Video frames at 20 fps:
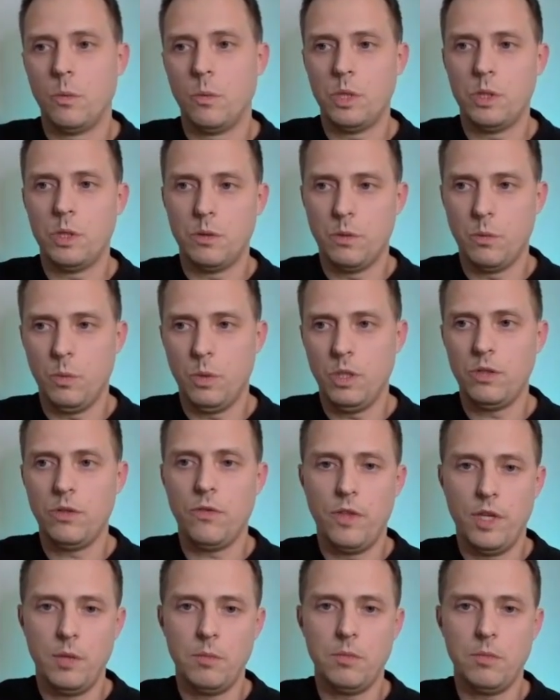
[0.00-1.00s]
with one
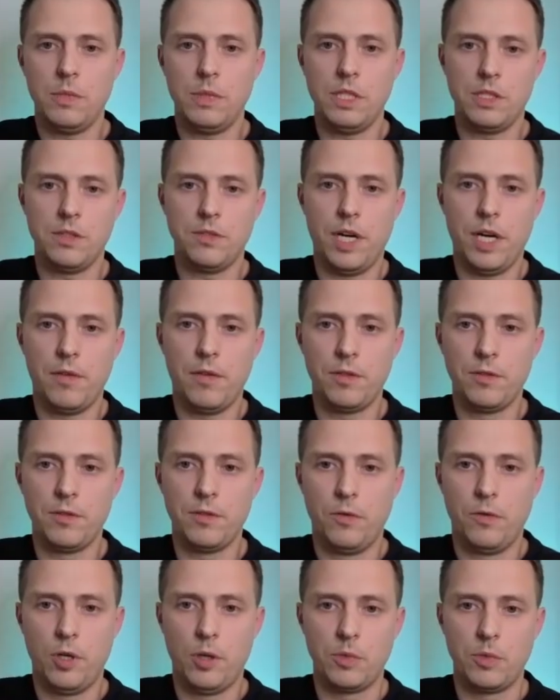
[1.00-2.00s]
of them is Gravity
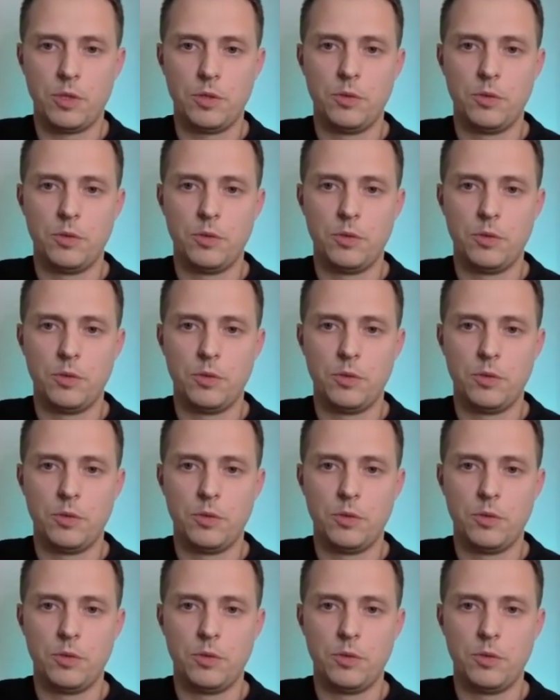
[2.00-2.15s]
Form.